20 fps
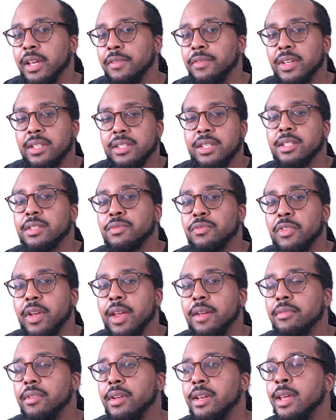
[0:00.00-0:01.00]
If it's his
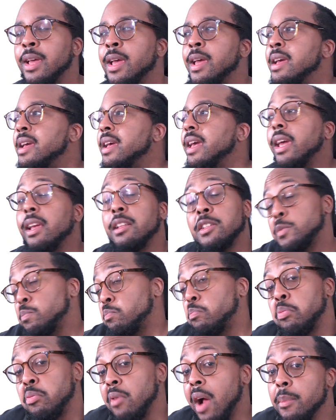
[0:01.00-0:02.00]
favorite, it's
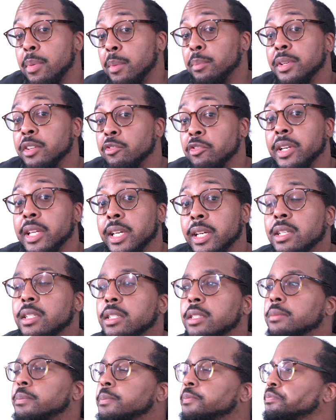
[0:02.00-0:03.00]
probably really
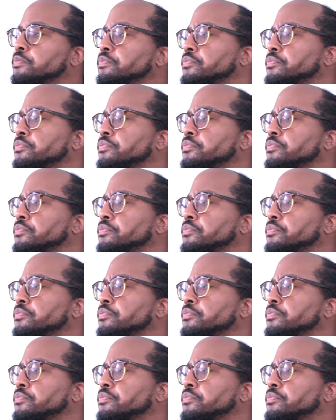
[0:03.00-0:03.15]
good.